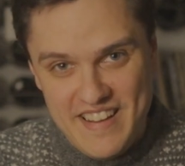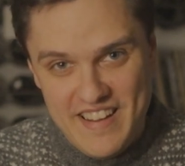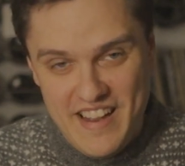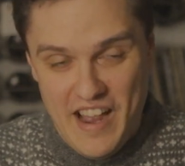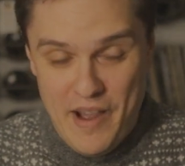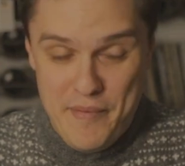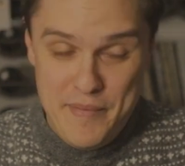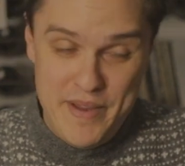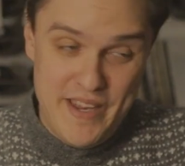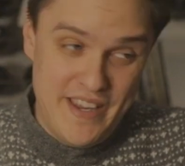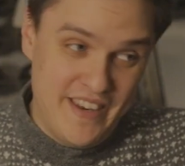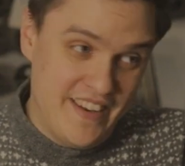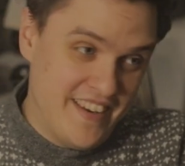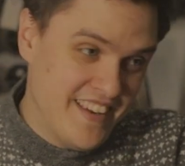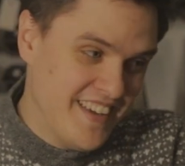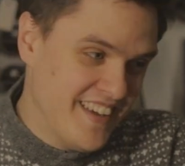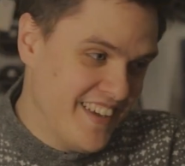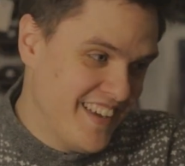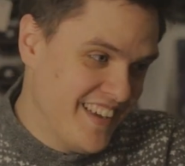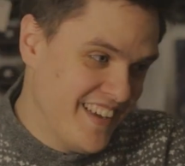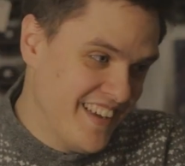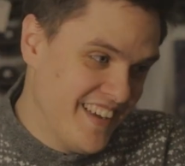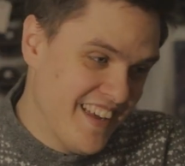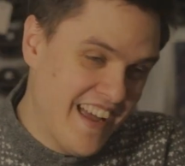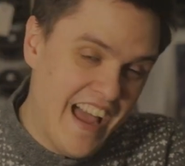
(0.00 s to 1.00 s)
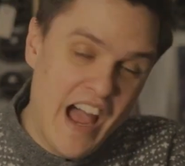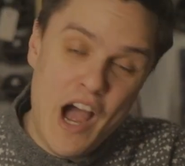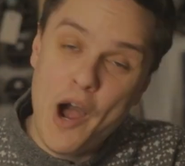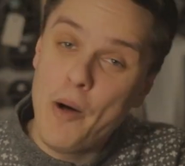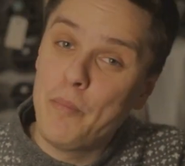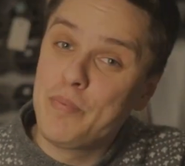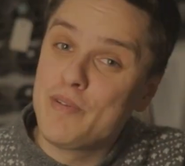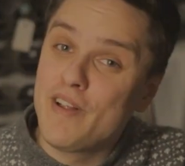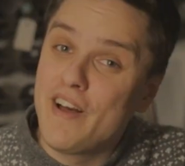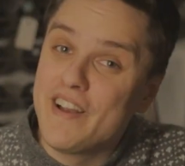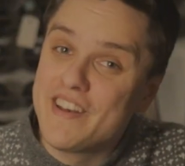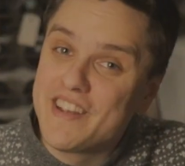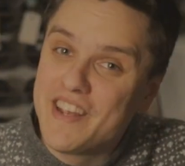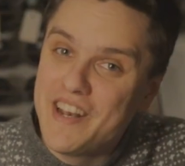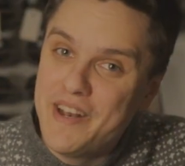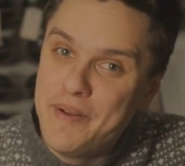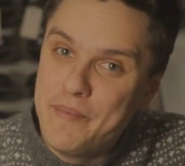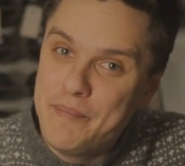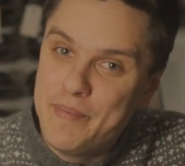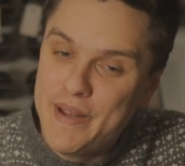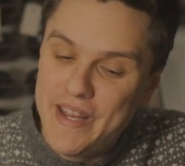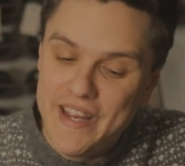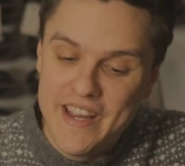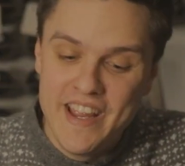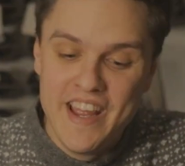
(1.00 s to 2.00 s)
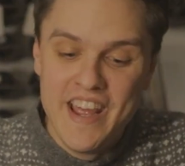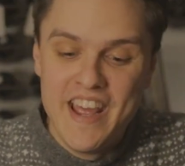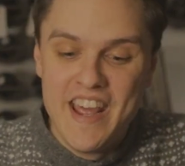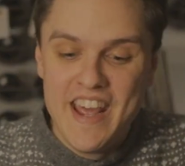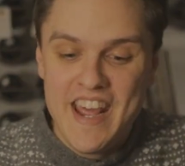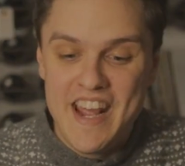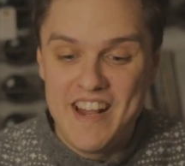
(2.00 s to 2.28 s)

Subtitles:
I mean, how blind can it be?